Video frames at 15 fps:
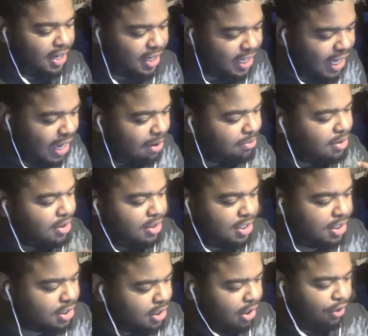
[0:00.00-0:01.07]
the game
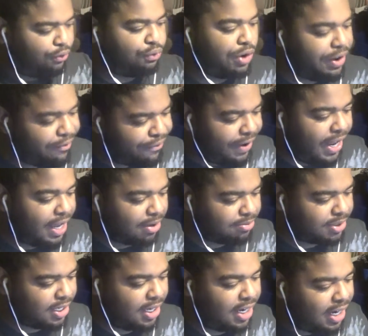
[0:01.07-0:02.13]
just looks
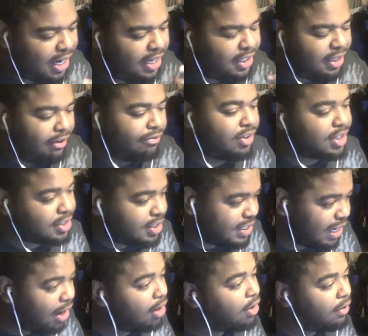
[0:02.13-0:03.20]
revamped, and I love the
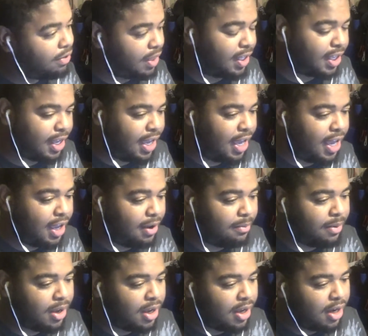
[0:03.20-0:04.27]
style of the
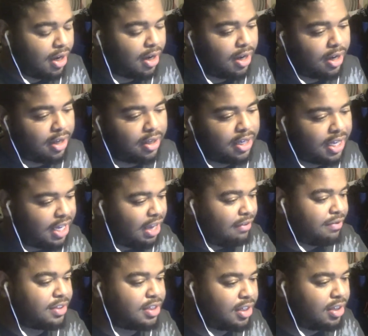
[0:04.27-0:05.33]
game. Uh, they
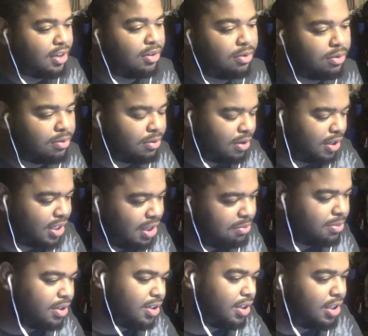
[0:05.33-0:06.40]
gave us a little
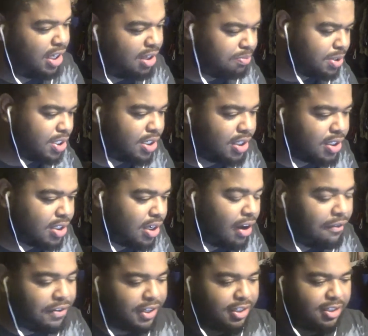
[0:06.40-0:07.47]
glim- glimpses
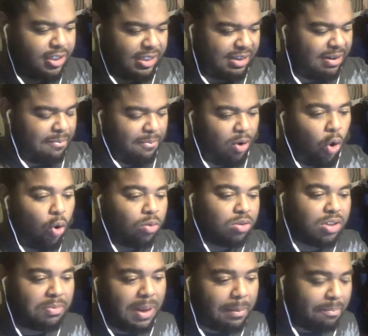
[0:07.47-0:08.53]
of his
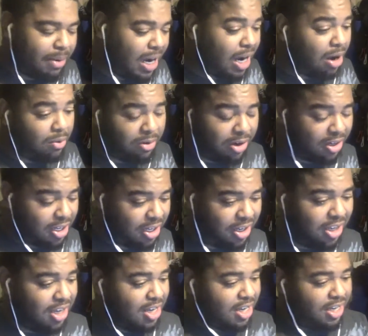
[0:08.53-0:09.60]
ultimate power.
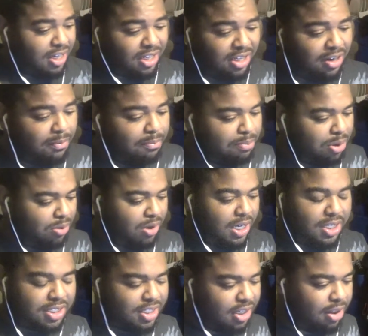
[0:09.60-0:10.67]
Like he, he blew that
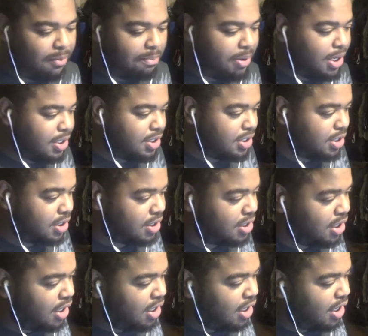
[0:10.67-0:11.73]
shit to pieces,
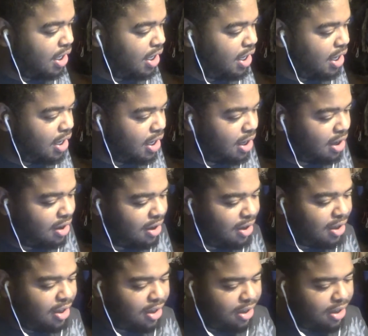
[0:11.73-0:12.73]
and uh,